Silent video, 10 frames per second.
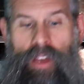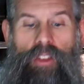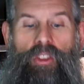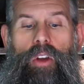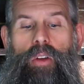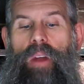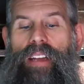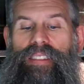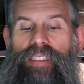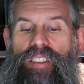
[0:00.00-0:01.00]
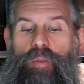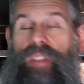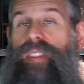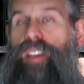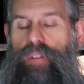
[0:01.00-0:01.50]
The Torah writes this
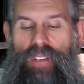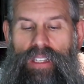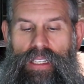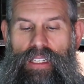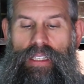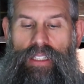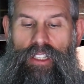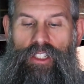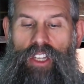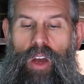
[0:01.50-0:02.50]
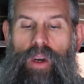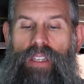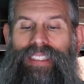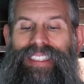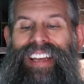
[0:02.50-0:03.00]
specifically to show
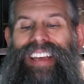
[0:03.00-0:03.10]
us